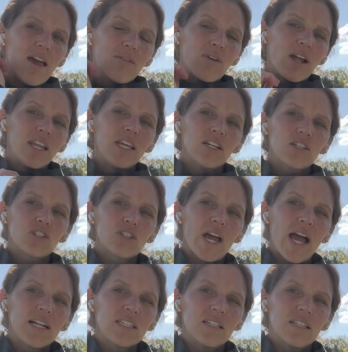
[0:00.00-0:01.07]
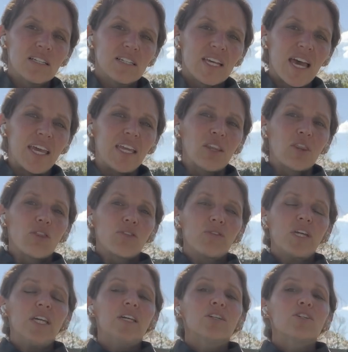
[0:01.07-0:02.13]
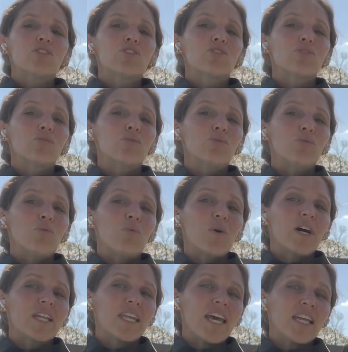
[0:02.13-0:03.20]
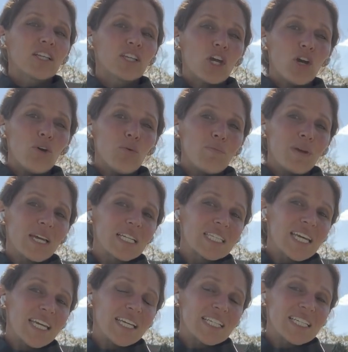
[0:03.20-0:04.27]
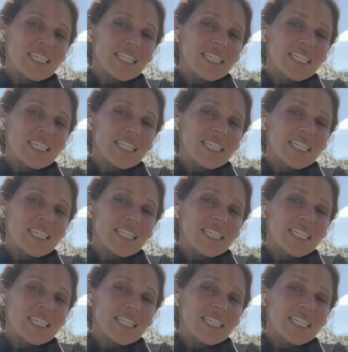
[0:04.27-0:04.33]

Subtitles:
Ready? Contract and tight. 3, 2, 1, and go. Make it tight.